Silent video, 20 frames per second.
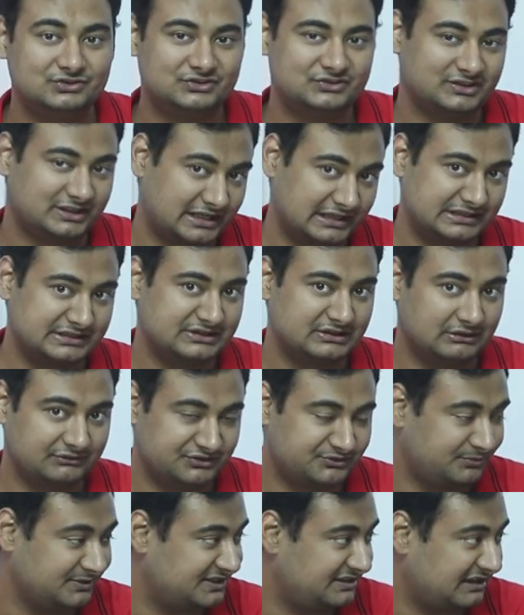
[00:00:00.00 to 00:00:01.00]
seconds
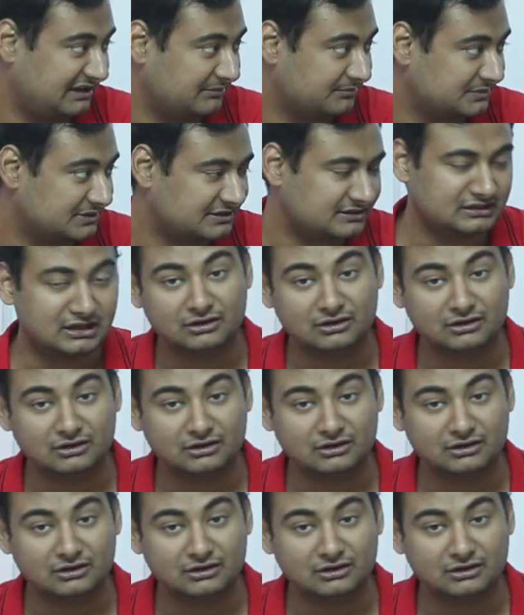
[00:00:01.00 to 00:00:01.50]
of specific impulse.